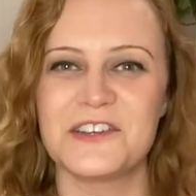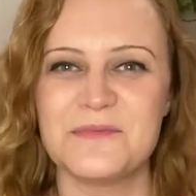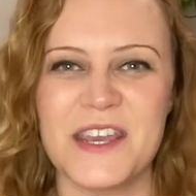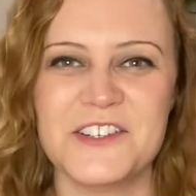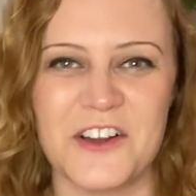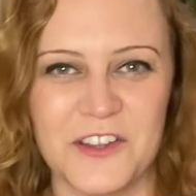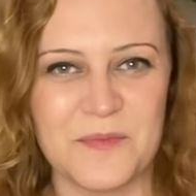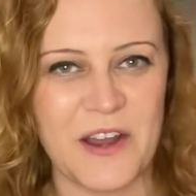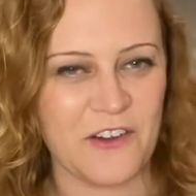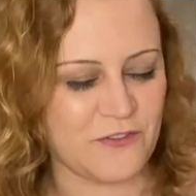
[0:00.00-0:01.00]
Good Man Charlie
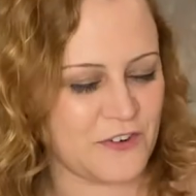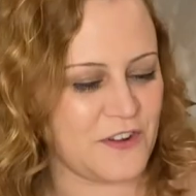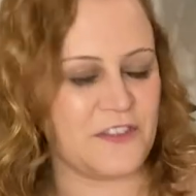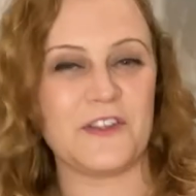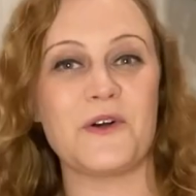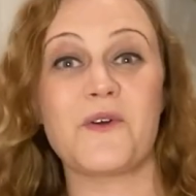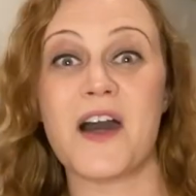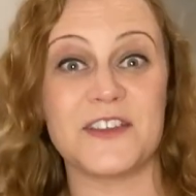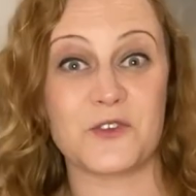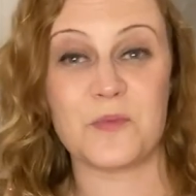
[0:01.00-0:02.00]
Brown for the local
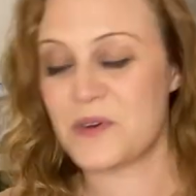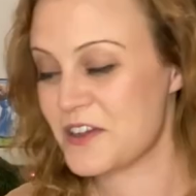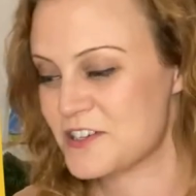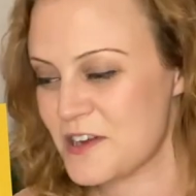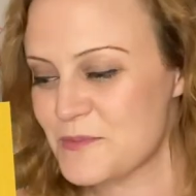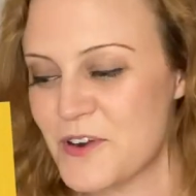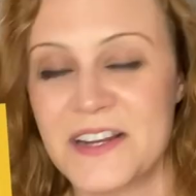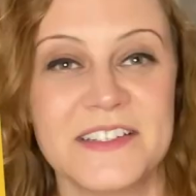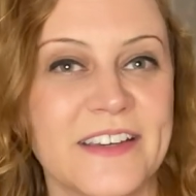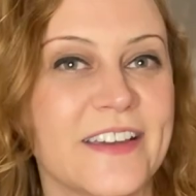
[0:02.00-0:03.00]
high school production I'm
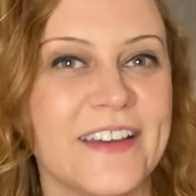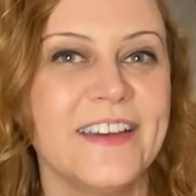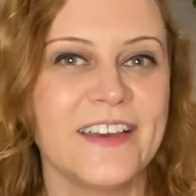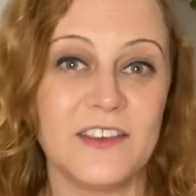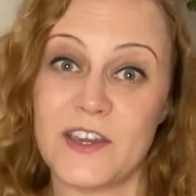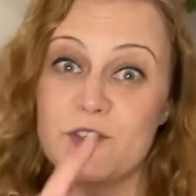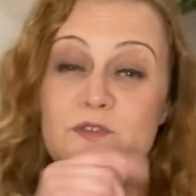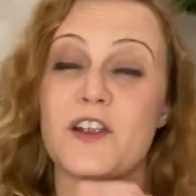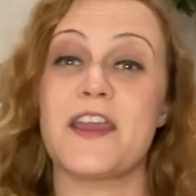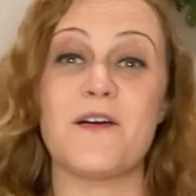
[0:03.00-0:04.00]
directing. You guys are
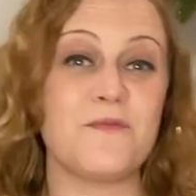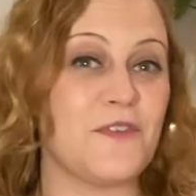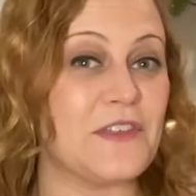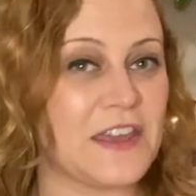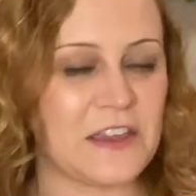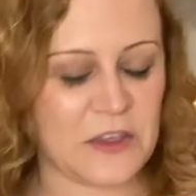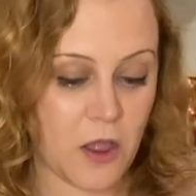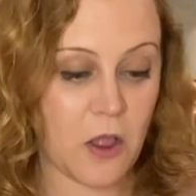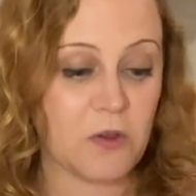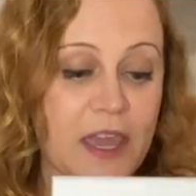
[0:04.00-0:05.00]
very helpful, thank you.
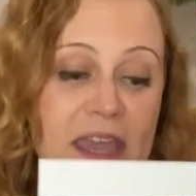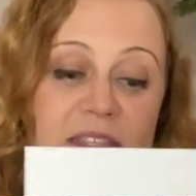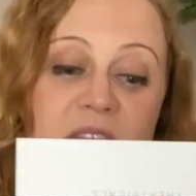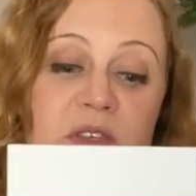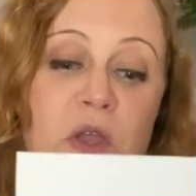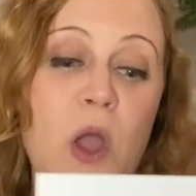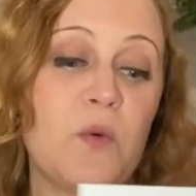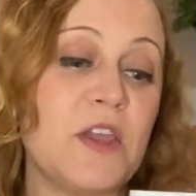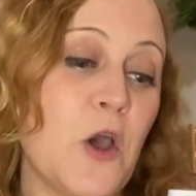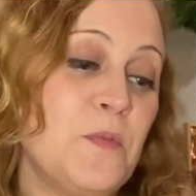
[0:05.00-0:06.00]
Okay, it says,
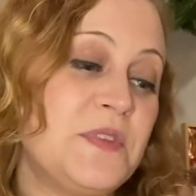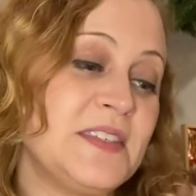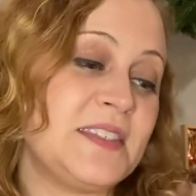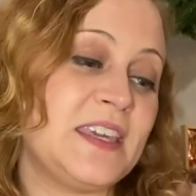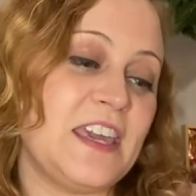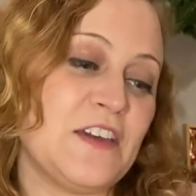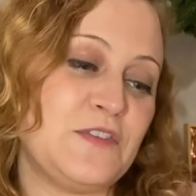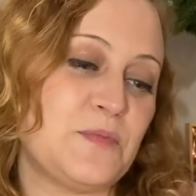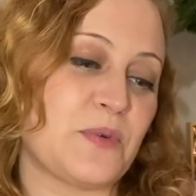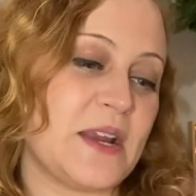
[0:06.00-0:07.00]
we hope this
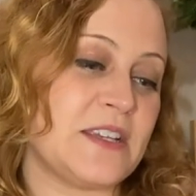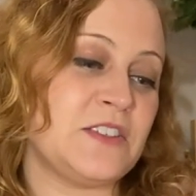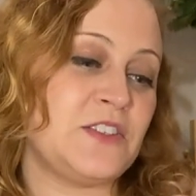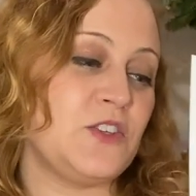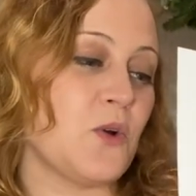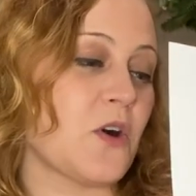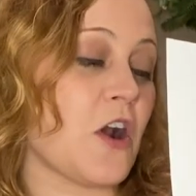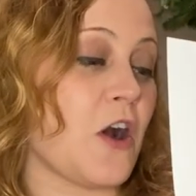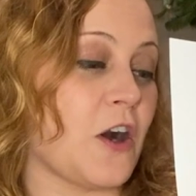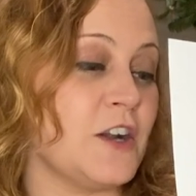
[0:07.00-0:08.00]
gift brings your
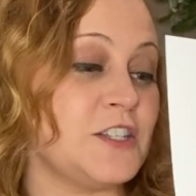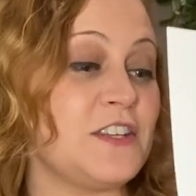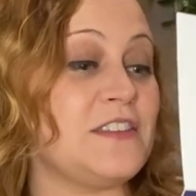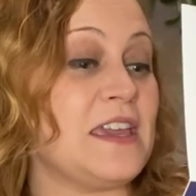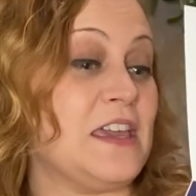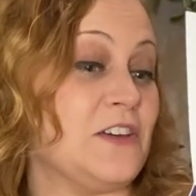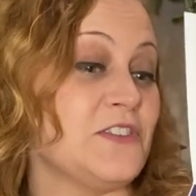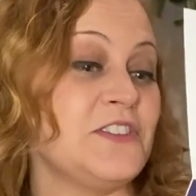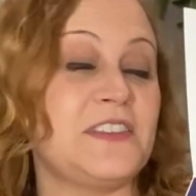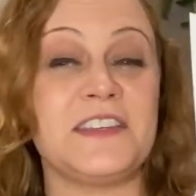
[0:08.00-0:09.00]
heart to the
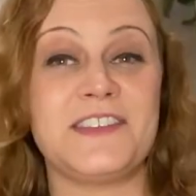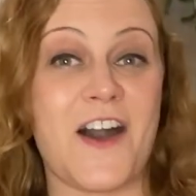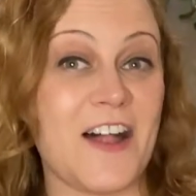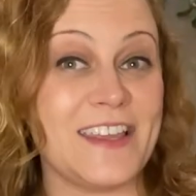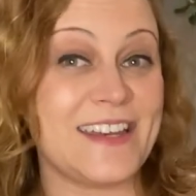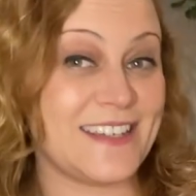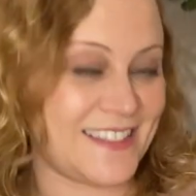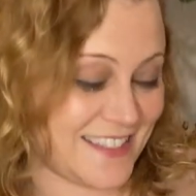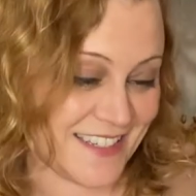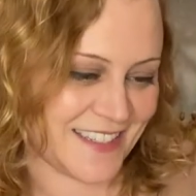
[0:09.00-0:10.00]
hills this holiday
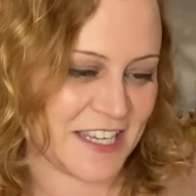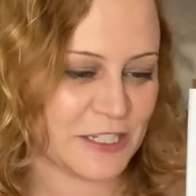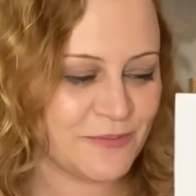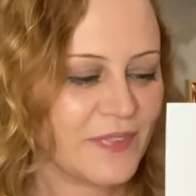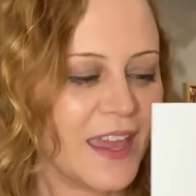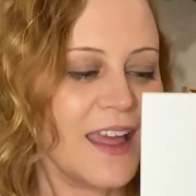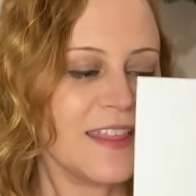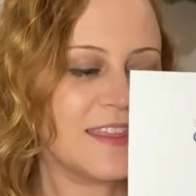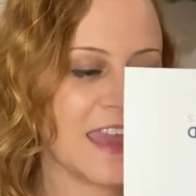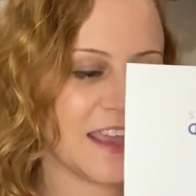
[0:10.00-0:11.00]
season.
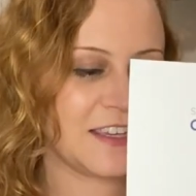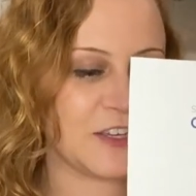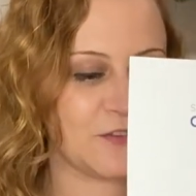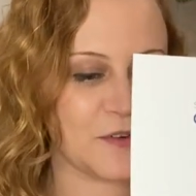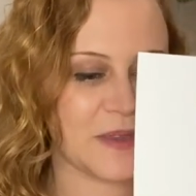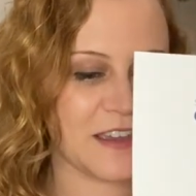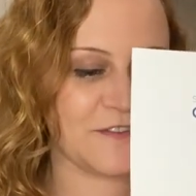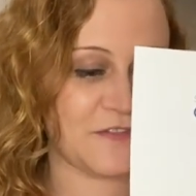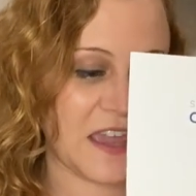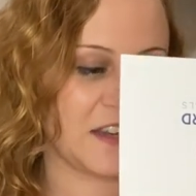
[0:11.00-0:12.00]
Thank you for being
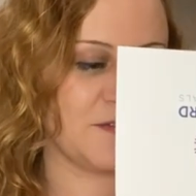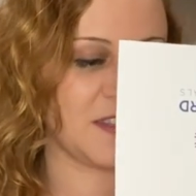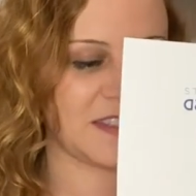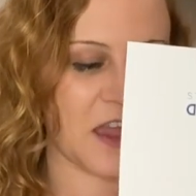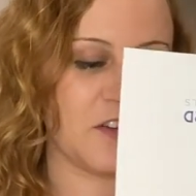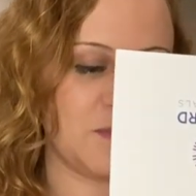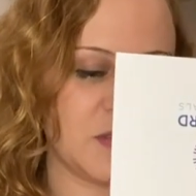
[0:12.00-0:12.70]
a fan of The Sound of